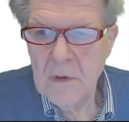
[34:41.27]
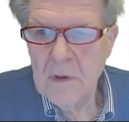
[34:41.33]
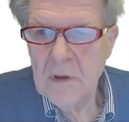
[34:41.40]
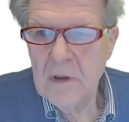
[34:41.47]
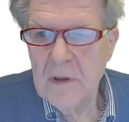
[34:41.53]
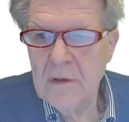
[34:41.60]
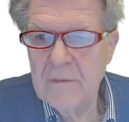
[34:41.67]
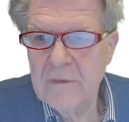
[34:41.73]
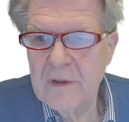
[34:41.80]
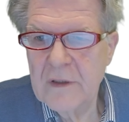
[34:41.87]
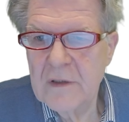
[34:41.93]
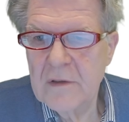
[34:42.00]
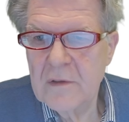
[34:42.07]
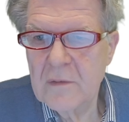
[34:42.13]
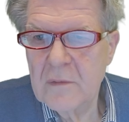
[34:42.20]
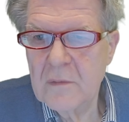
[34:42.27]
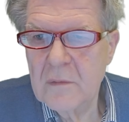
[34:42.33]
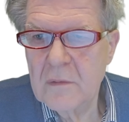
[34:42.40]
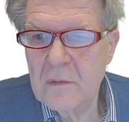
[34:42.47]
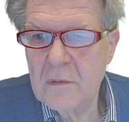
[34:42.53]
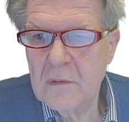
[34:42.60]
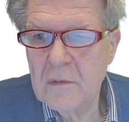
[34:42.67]
and we can
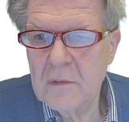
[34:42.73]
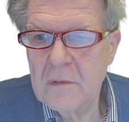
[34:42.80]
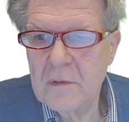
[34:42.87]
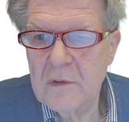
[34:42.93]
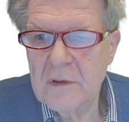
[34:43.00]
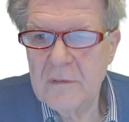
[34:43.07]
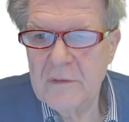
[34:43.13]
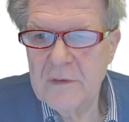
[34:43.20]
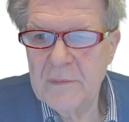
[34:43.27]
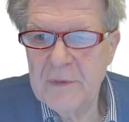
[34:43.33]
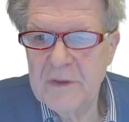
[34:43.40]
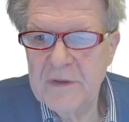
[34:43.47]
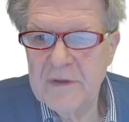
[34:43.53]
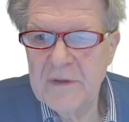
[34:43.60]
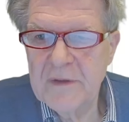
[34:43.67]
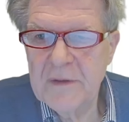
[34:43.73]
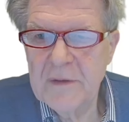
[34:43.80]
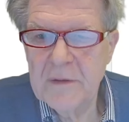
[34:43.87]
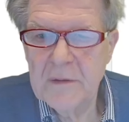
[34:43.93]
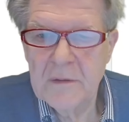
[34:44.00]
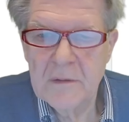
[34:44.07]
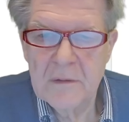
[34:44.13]
go to the VPC.
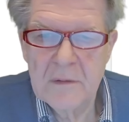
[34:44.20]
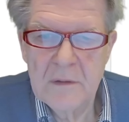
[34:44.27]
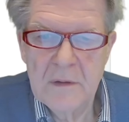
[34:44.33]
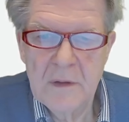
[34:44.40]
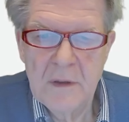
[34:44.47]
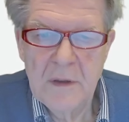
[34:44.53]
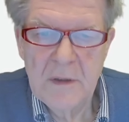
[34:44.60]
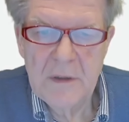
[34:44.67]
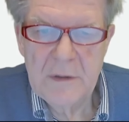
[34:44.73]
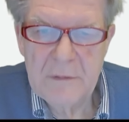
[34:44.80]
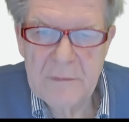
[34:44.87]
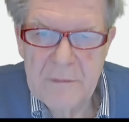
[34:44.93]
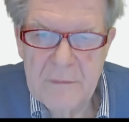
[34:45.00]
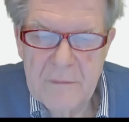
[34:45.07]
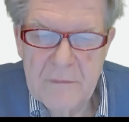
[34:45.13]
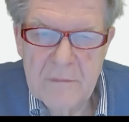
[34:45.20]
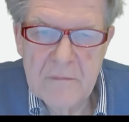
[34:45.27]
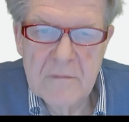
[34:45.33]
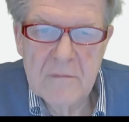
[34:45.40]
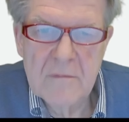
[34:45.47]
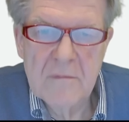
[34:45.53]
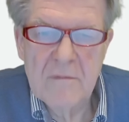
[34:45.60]
In
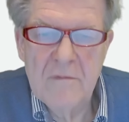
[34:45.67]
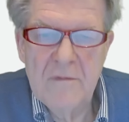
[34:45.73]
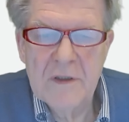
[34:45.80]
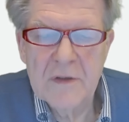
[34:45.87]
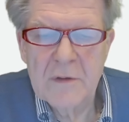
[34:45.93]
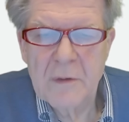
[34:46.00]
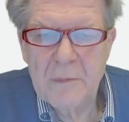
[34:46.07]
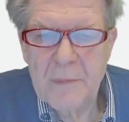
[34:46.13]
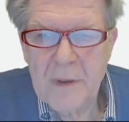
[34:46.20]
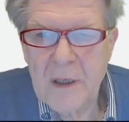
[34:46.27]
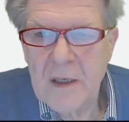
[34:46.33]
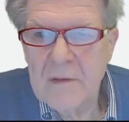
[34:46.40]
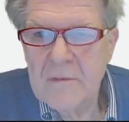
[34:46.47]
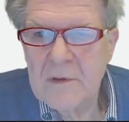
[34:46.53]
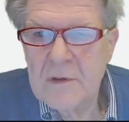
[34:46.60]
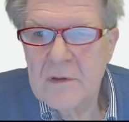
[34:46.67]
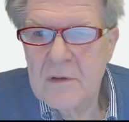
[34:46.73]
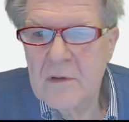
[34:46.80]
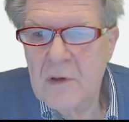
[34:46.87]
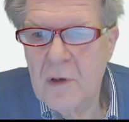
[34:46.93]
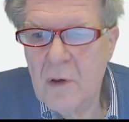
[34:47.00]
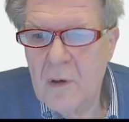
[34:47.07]
Virtual Private
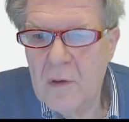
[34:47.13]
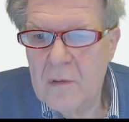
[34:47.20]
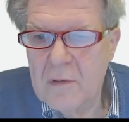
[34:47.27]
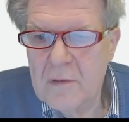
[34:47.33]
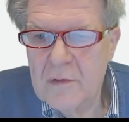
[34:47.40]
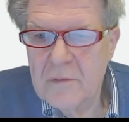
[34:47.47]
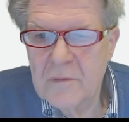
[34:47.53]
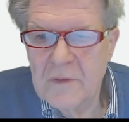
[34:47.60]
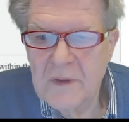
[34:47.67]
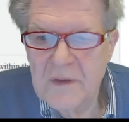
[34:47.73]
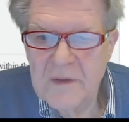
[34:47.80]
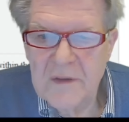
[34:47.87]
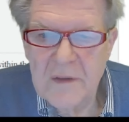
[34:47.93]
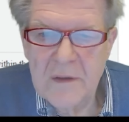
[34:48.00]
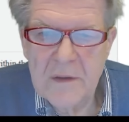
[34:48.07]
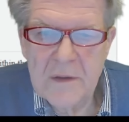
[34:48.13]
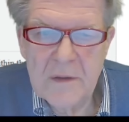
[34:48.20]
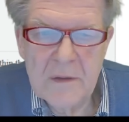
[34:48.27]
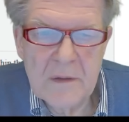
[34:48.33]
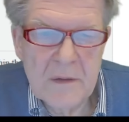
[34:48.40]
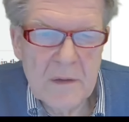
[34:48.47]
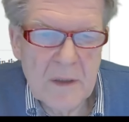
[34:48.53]
Cloud you will see
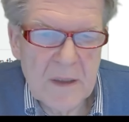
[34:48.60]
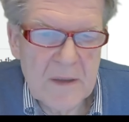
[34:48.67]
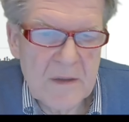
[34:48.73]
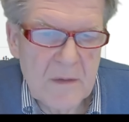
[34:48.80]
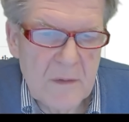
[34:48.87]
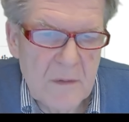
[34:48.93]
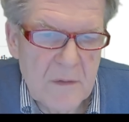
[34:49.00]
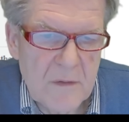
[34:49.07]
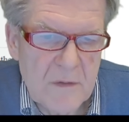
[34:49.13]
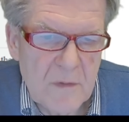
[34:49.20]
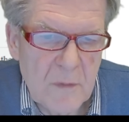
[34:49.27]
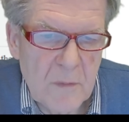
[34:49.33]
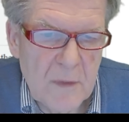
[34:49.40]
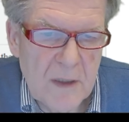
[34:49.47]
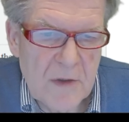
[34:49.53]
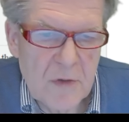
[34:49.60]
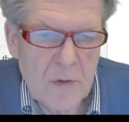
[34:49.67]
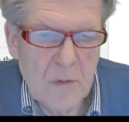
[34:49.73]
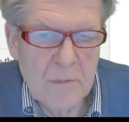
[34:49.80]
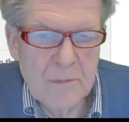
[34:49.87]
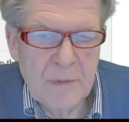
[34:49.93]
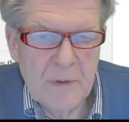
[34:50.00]
not so much
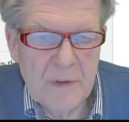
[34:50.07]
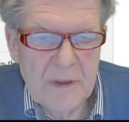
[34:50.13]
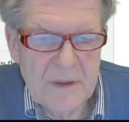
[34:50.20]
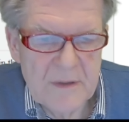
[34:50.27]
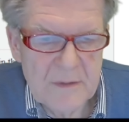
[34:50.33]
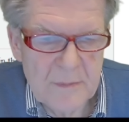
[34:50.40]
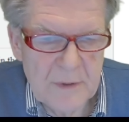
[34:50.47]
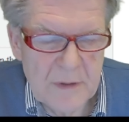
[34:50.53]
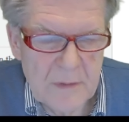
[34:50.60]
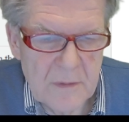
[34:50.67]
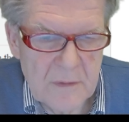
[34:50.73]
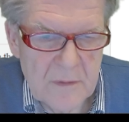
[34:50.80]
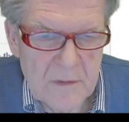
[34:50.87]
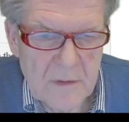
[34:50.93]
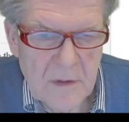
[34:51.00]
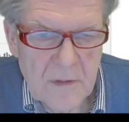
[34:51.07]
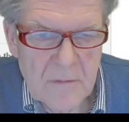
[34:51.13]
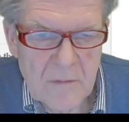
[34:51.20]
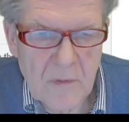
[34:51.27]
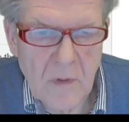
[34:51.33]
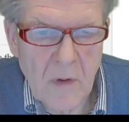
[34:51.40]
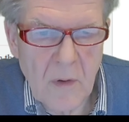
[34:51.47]
components because for
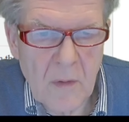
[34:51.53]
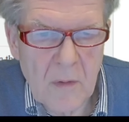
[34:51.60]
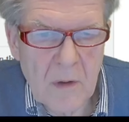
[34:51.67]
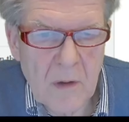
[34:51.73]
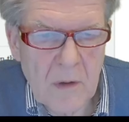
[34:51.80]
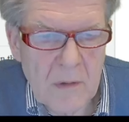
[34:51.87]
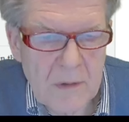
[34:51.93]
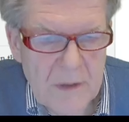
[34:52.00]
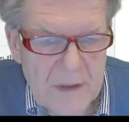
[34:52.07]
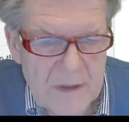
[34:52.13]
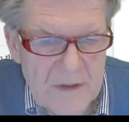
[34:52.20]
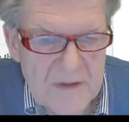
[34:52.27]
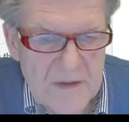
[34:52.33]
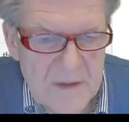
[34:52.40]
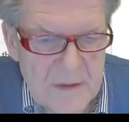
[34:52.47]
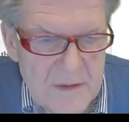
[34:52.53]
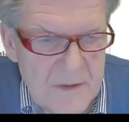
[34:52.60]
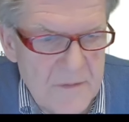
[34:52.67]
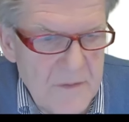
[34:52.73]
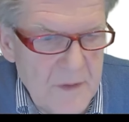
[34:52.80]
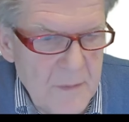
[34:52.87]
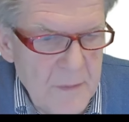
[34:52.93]
all our instances
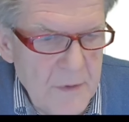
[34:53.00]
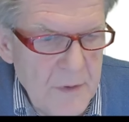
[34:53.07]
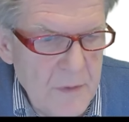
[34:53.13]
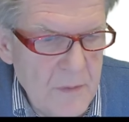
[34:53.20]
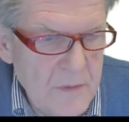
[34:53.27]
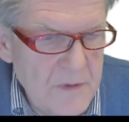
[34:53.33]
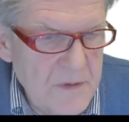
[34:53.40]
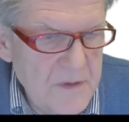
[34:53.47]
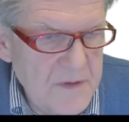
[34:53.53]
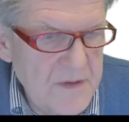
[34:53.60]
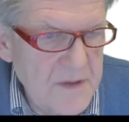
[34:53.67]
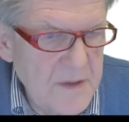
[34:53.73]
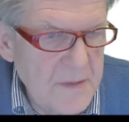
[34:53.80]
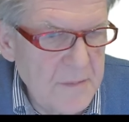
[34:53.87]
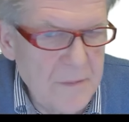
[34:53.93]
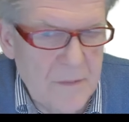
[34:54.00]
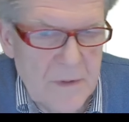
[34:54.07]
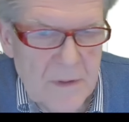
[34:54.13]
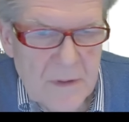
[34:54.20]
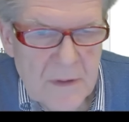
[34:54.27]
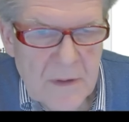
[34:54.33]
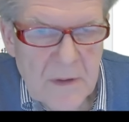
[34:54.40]
will be used the same
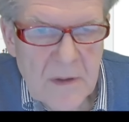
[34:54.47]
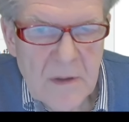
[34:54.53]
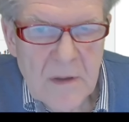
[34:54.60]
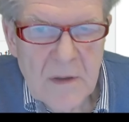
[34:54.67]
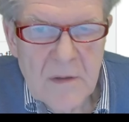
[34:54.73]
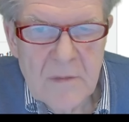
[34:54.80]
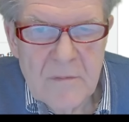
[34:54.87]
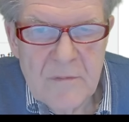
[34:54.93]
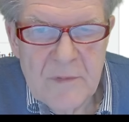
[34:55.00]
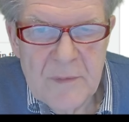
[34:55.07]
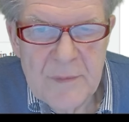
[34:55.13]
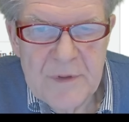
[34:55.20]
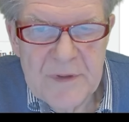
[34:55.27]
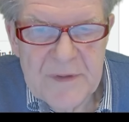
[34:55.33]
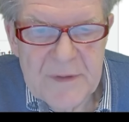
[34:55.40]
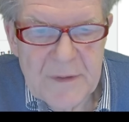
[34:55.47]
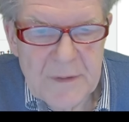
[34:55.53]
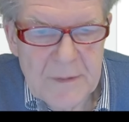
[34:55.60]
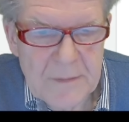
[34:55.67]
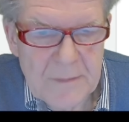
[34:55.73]
VPC.